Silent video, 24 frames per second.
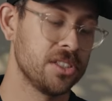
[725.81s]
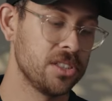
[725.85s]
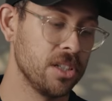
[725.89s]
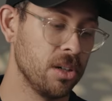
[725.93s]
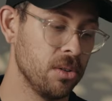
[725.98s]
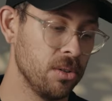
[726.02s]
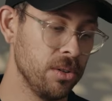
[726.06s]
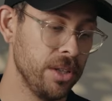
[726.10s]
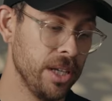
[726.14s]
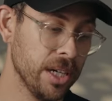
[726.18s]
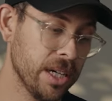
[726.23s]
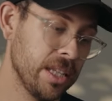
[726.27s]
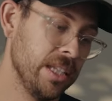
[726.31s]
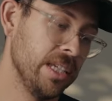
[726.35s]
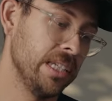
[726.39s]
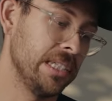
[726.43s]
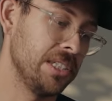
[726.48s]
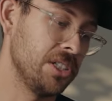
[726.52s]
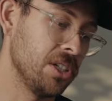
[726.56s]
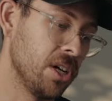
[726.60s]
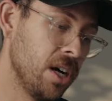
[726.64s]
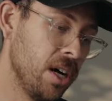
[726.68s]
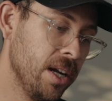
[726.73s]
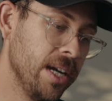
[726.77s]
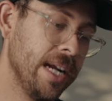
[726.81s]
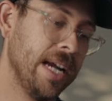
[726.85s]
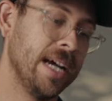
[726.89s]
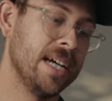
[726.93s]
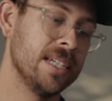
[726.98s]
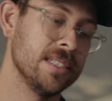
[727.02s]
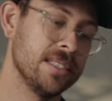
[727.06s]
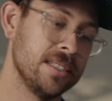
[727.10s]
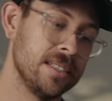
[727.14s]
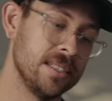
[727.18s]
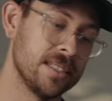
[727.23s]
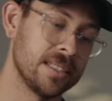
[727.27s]
So luckily John
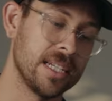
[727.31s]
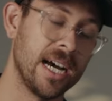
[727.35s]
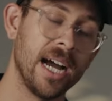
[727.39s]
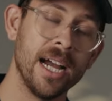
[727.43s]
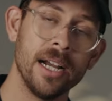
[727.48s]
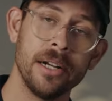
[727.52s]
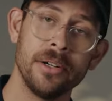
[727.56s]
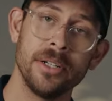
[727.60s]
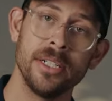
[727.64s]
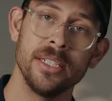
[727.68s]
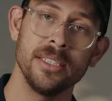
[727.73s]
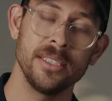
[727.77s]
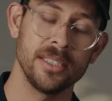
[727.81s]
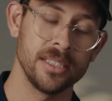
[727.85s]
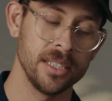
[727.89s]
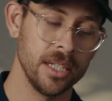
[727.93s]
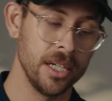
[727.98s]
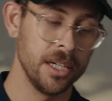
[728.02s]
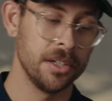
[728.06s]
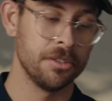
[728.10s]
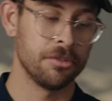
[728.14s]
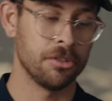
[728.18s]
has this iris